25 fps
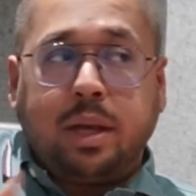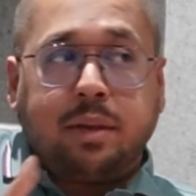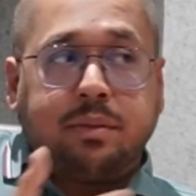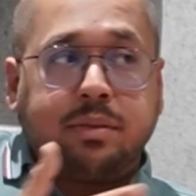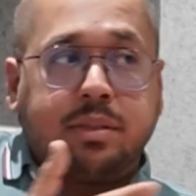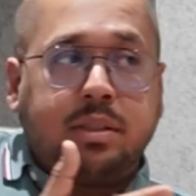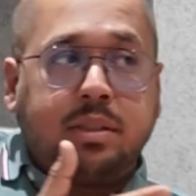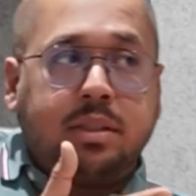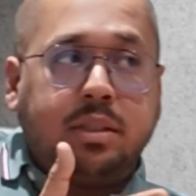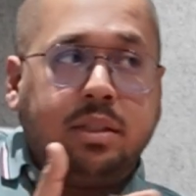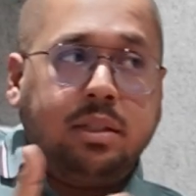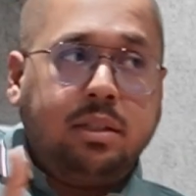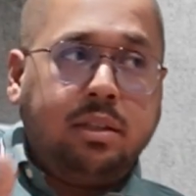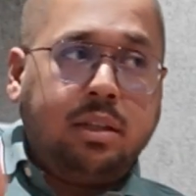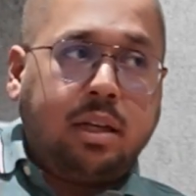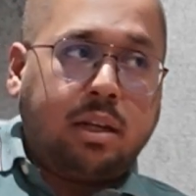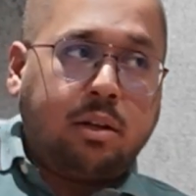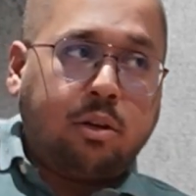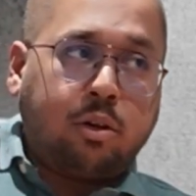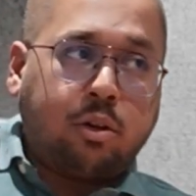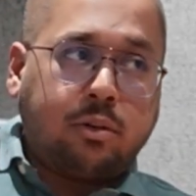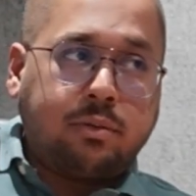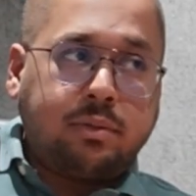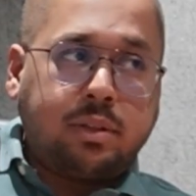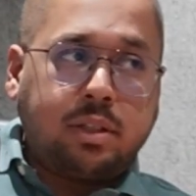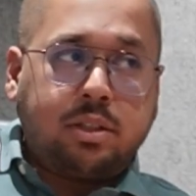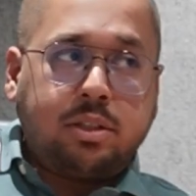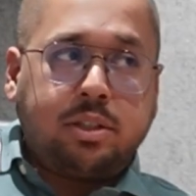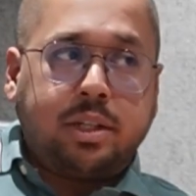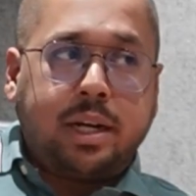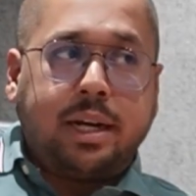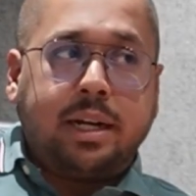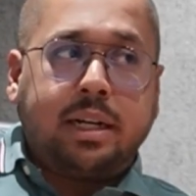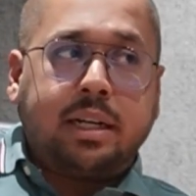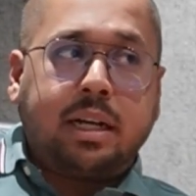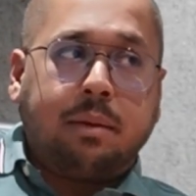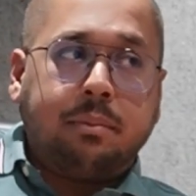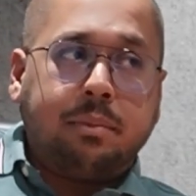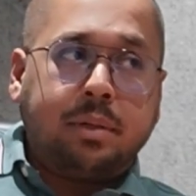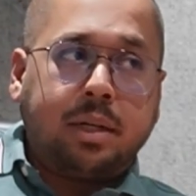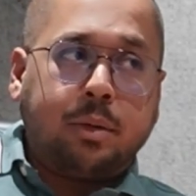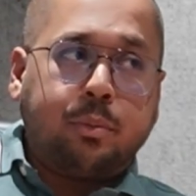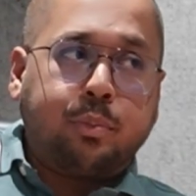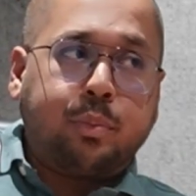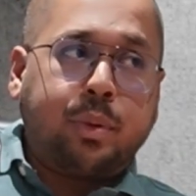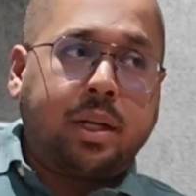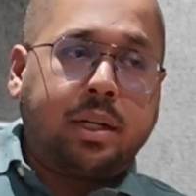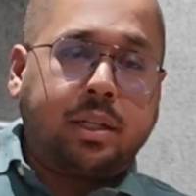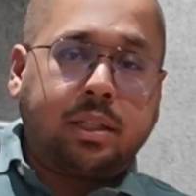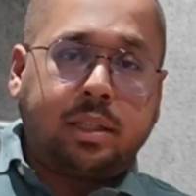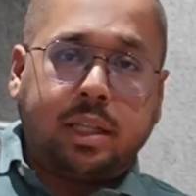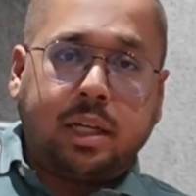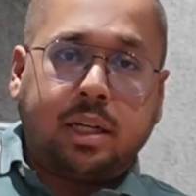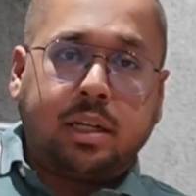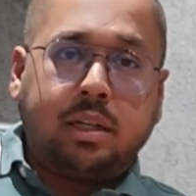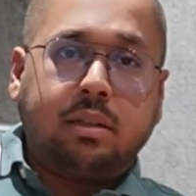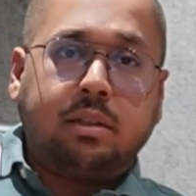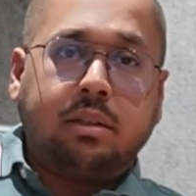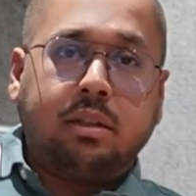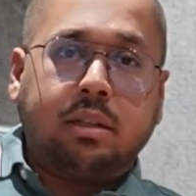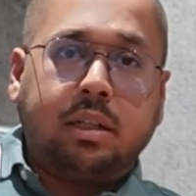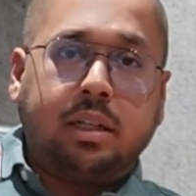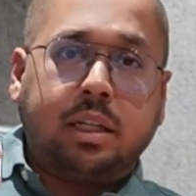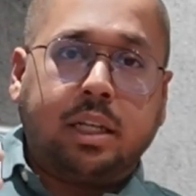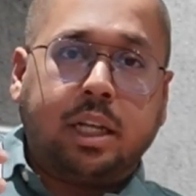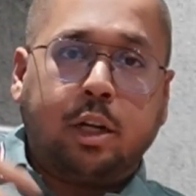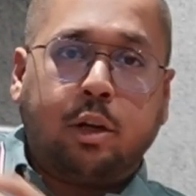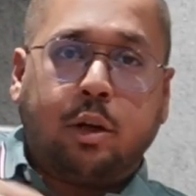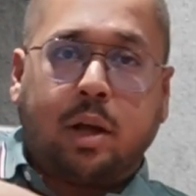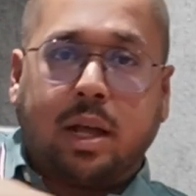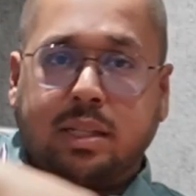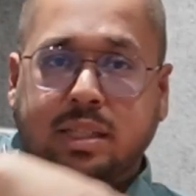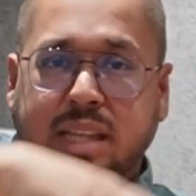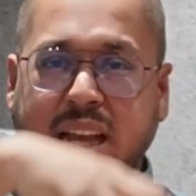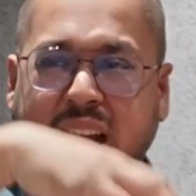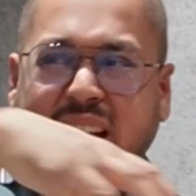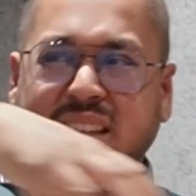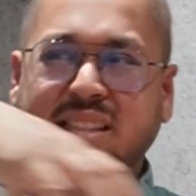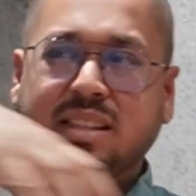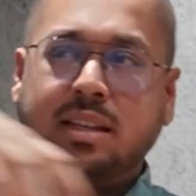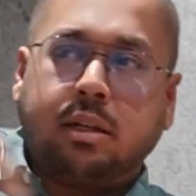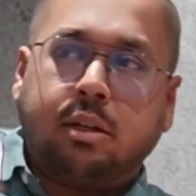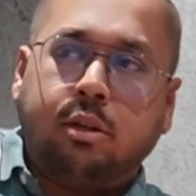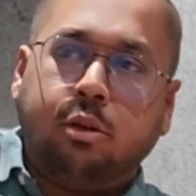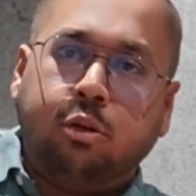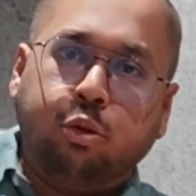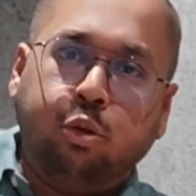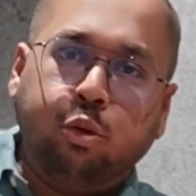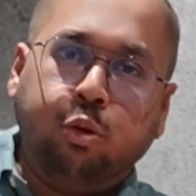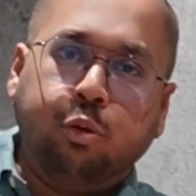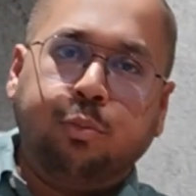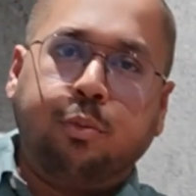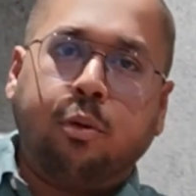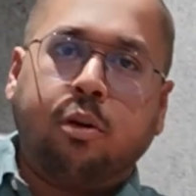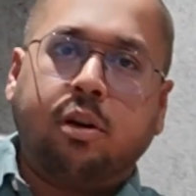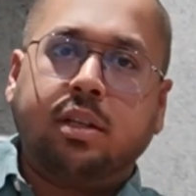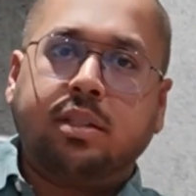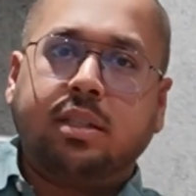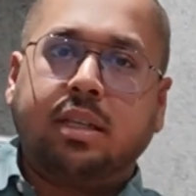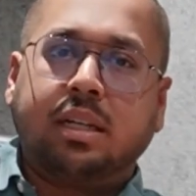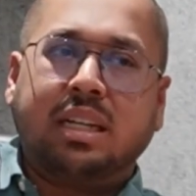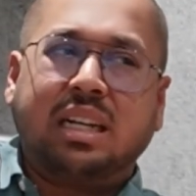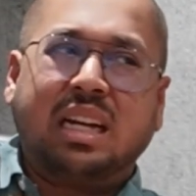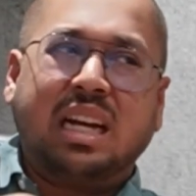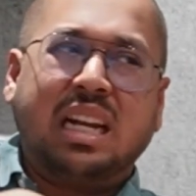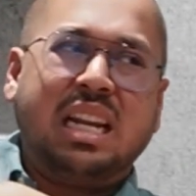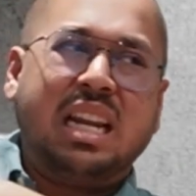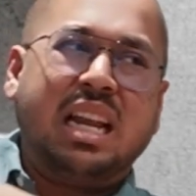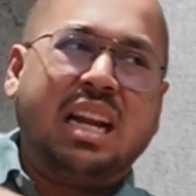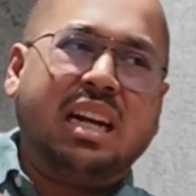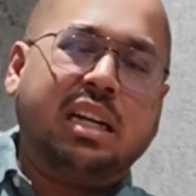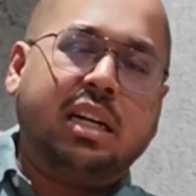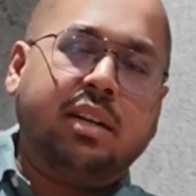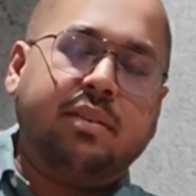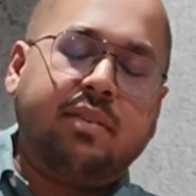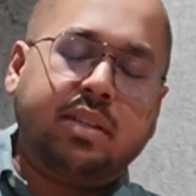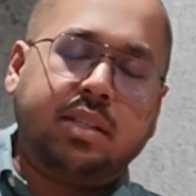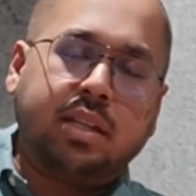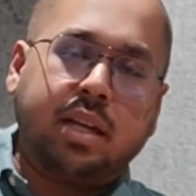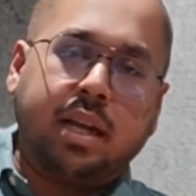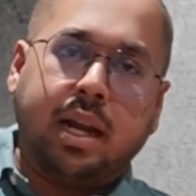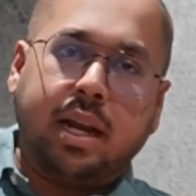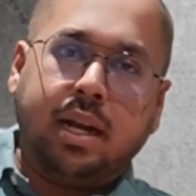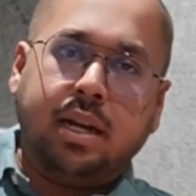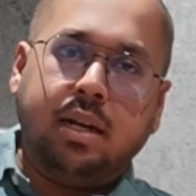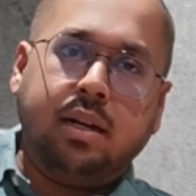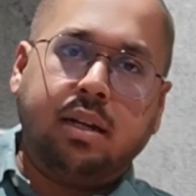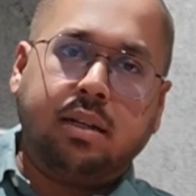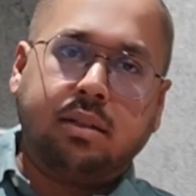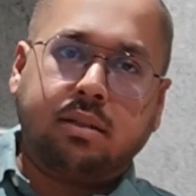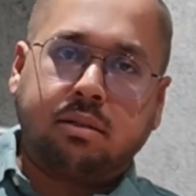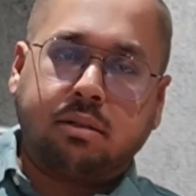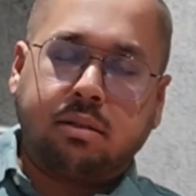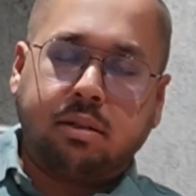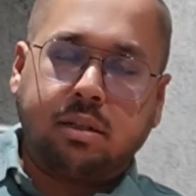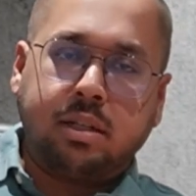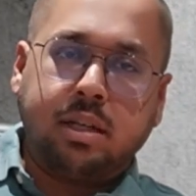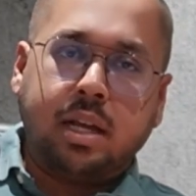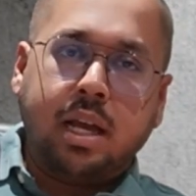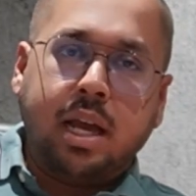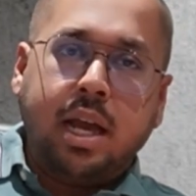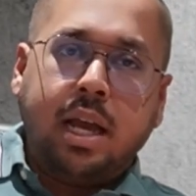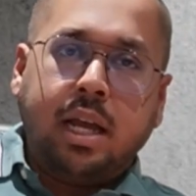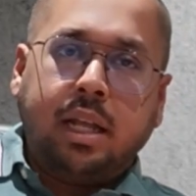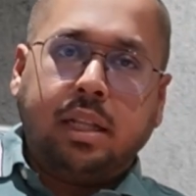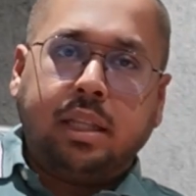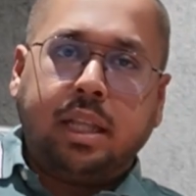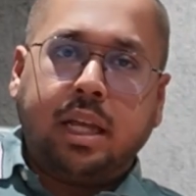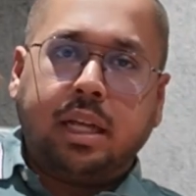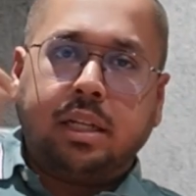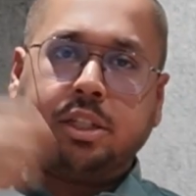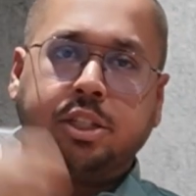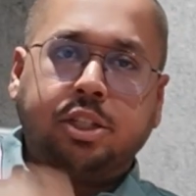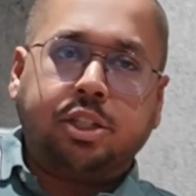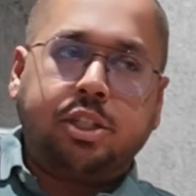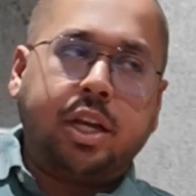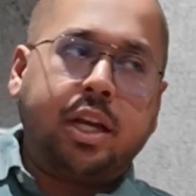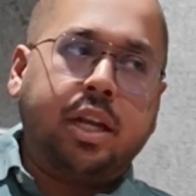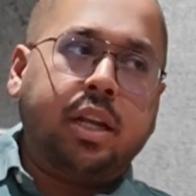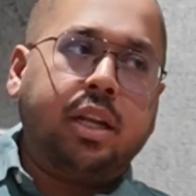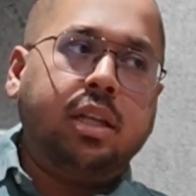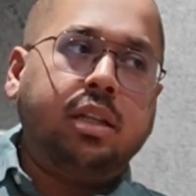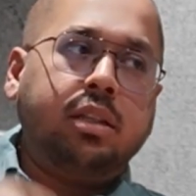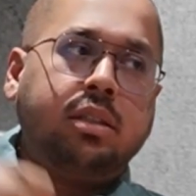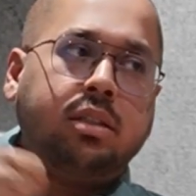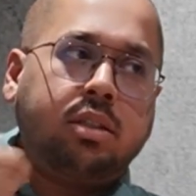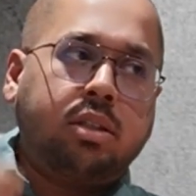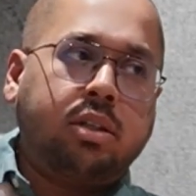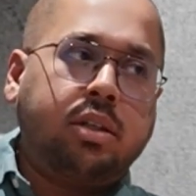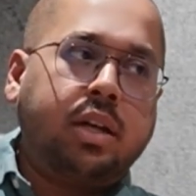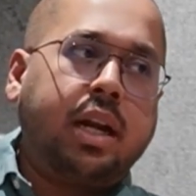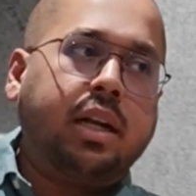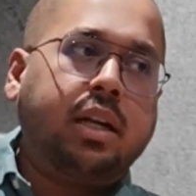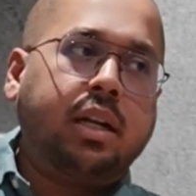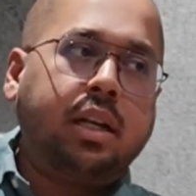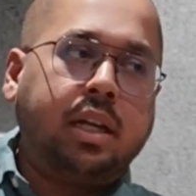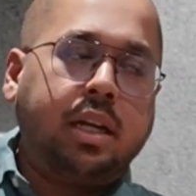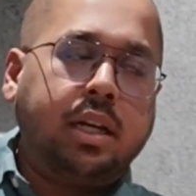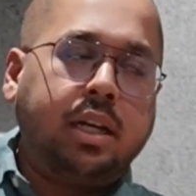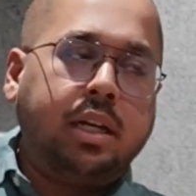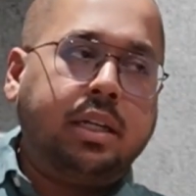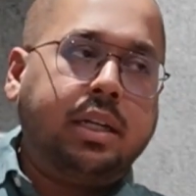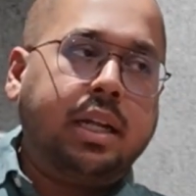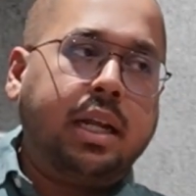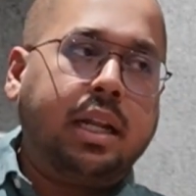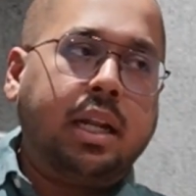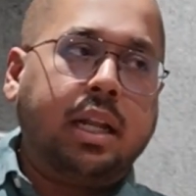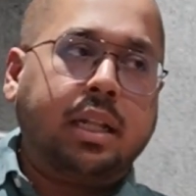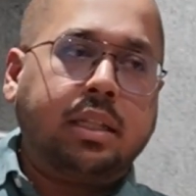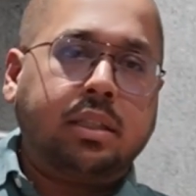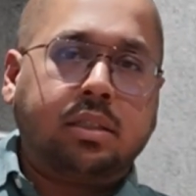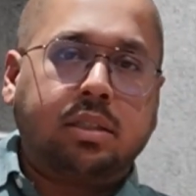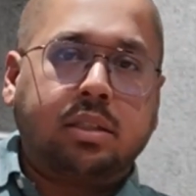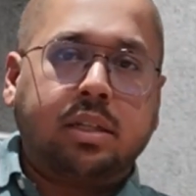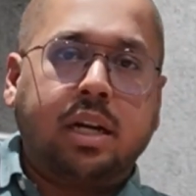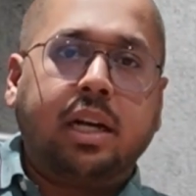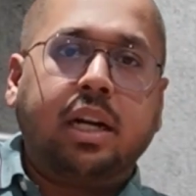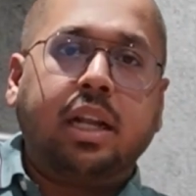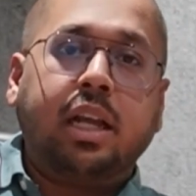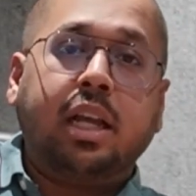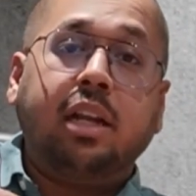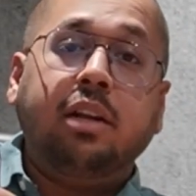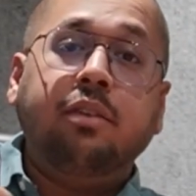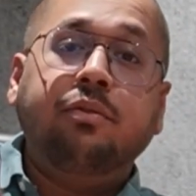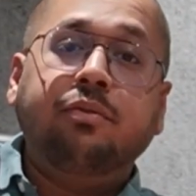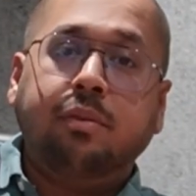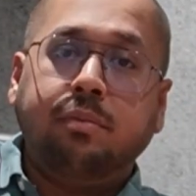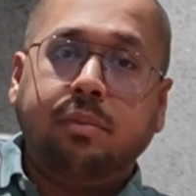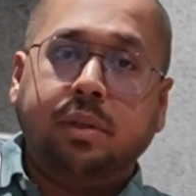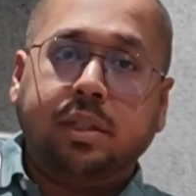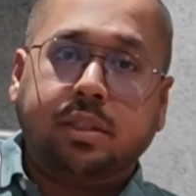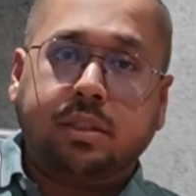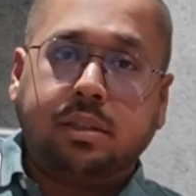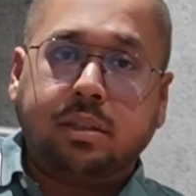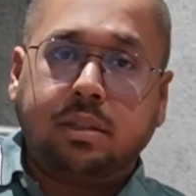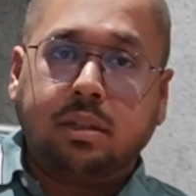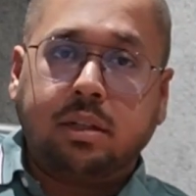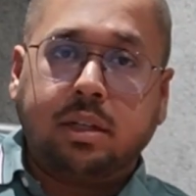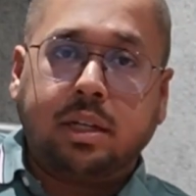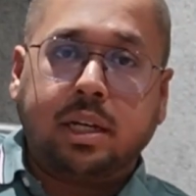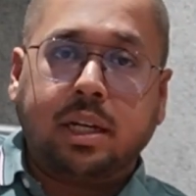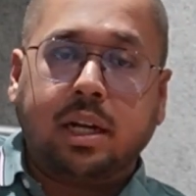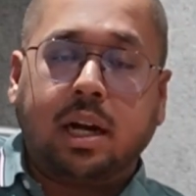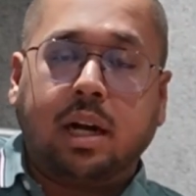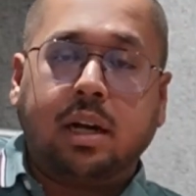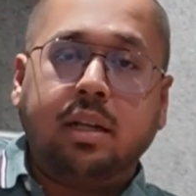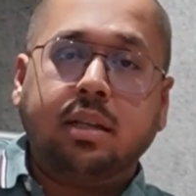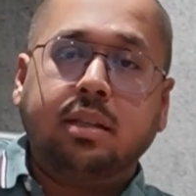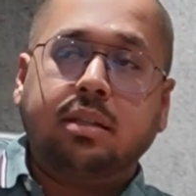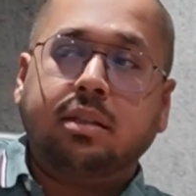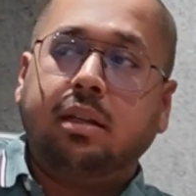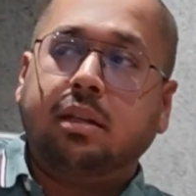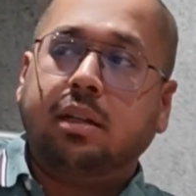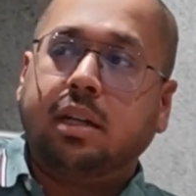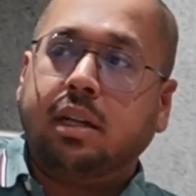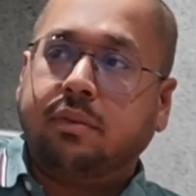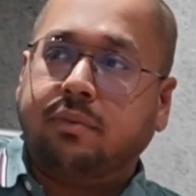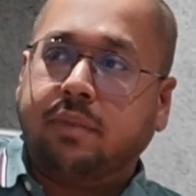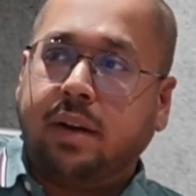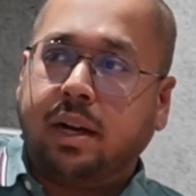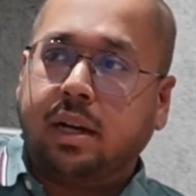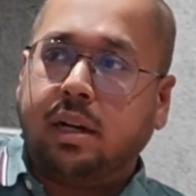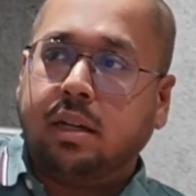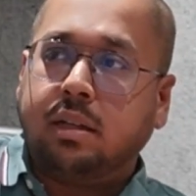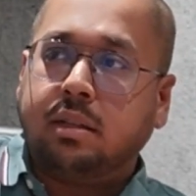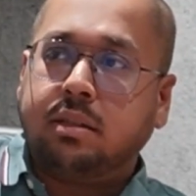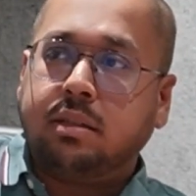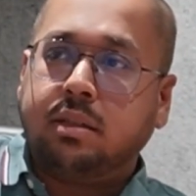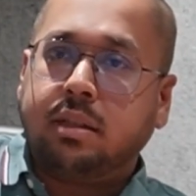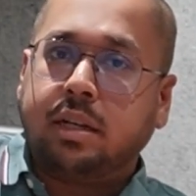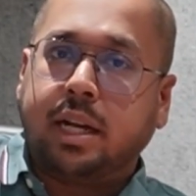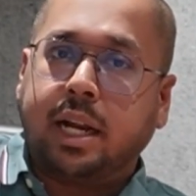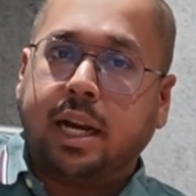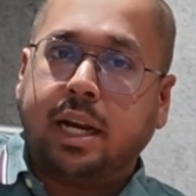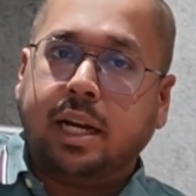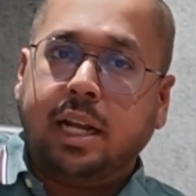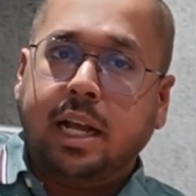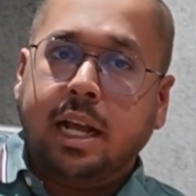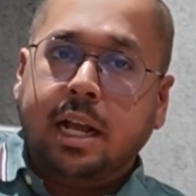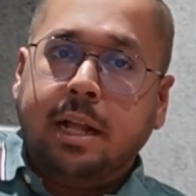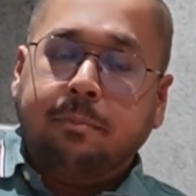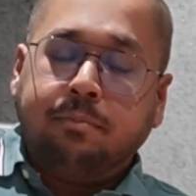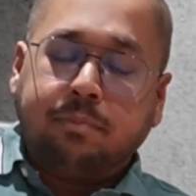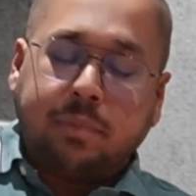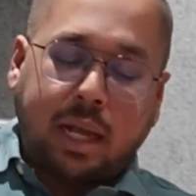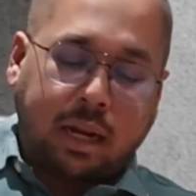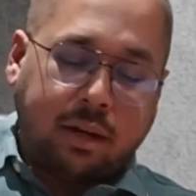we have seen a lot of the trend coming up where they're, as a group or as a collective, as an industry, they're sharing threat intel and threat information regarding certain vendors, right?